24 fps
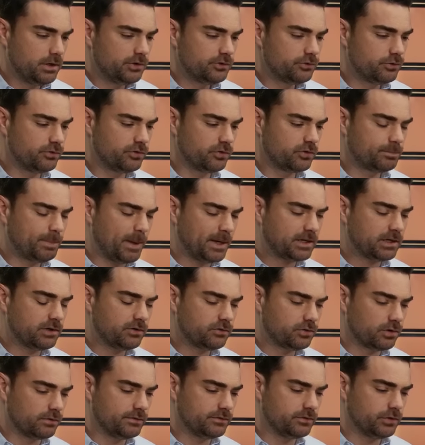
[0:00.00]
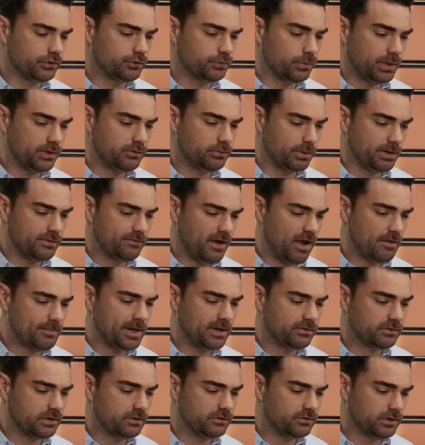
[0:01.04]
She was expected to serve until 2025, but
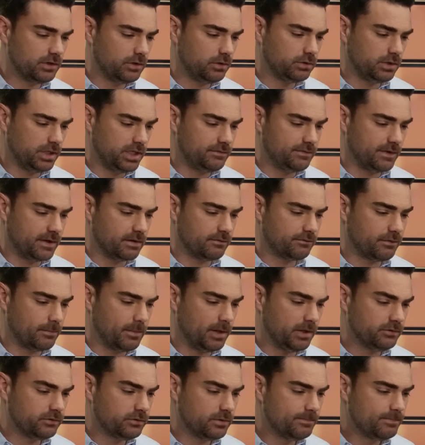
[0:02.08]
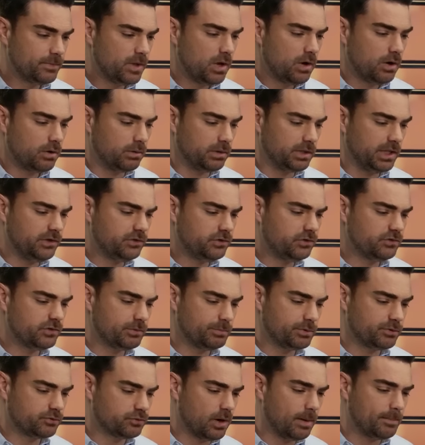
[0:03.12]
has considered leaving for months. Her
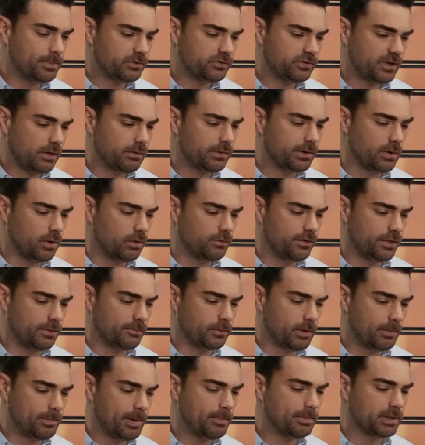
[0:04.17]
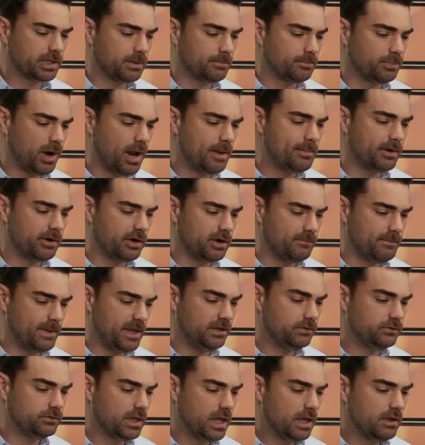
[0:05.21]
relationship with Trump soured over the Republican primary
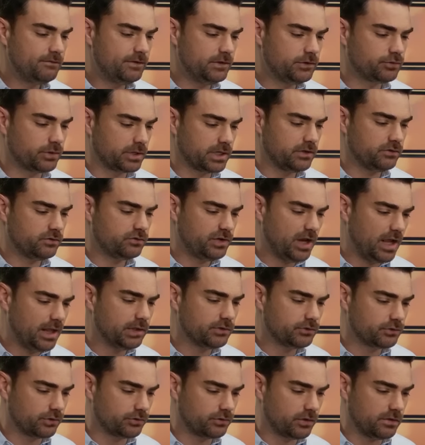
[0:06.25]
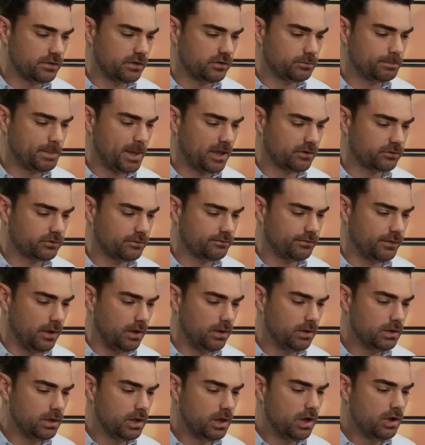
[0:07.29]
debates featuring his challengers this past
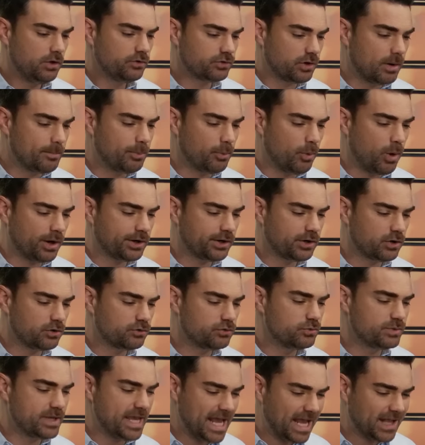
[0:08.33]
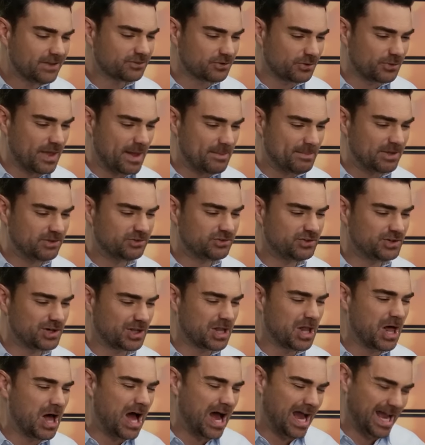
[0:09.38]
fall. Trump wanted her to cancel them, and she
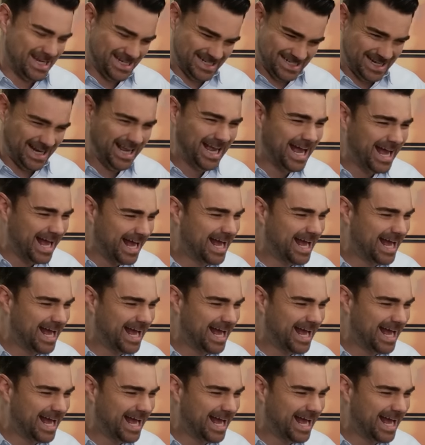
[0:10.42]
declined.